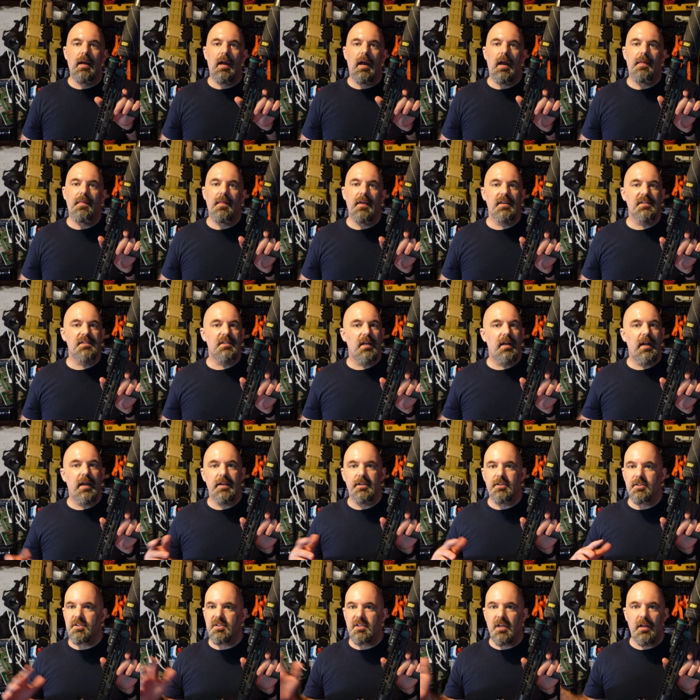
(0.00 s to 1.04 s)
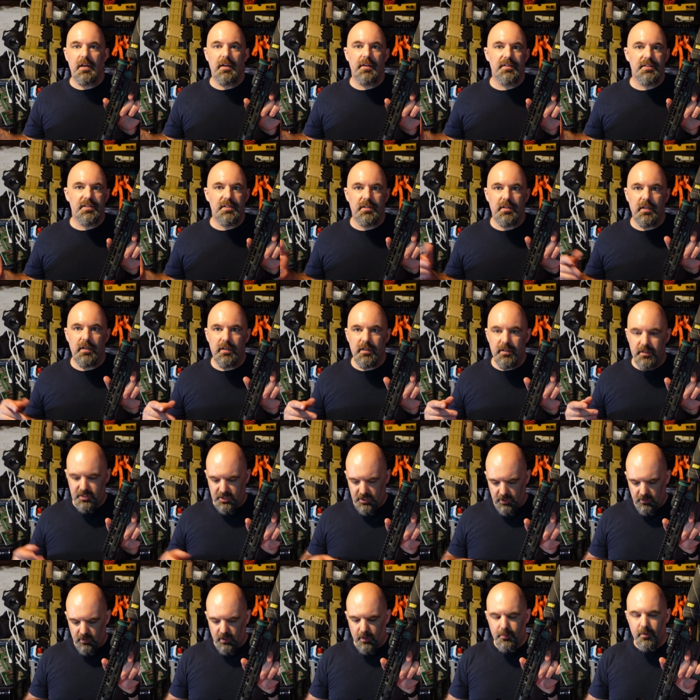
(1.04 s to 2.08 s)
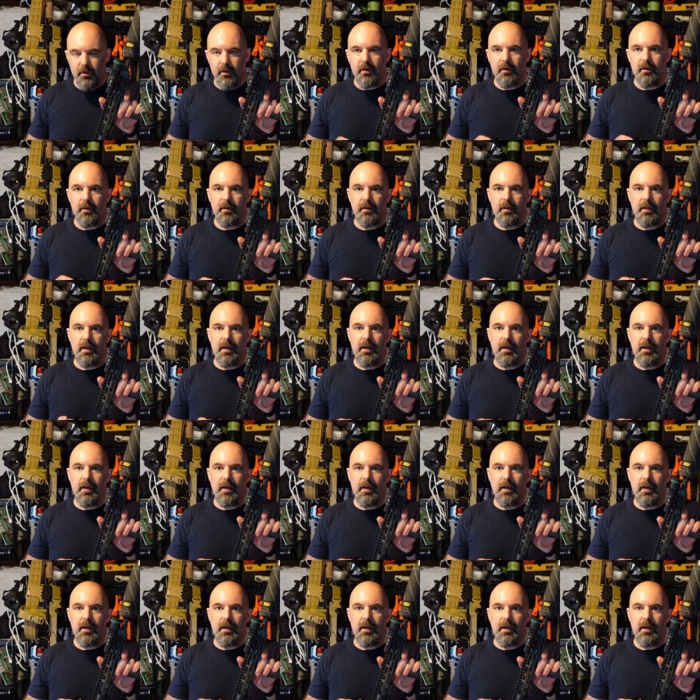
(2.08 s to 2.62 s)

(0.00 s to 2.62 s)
And they said, hey, just send us the serial number